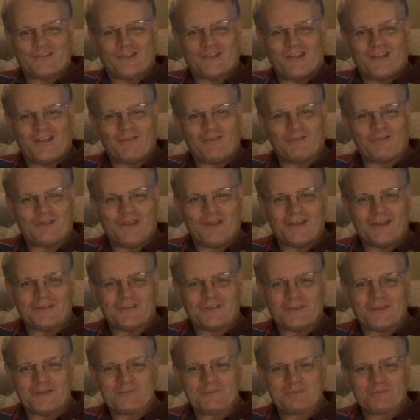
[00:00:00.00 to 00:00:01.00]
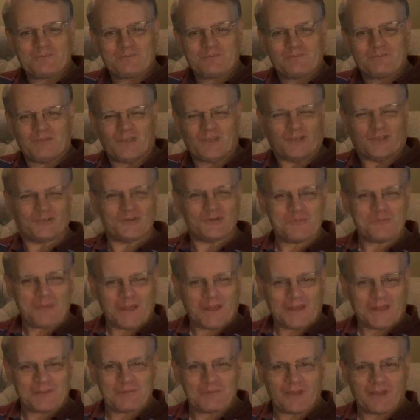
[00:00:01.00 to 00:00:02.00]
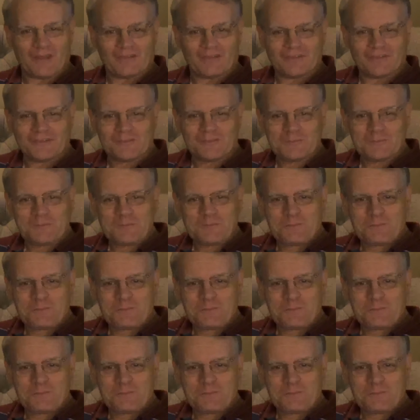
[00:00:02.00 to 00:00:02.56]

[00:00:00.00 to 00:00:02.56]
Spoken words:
are lovely, aren't they? But they do make a mess.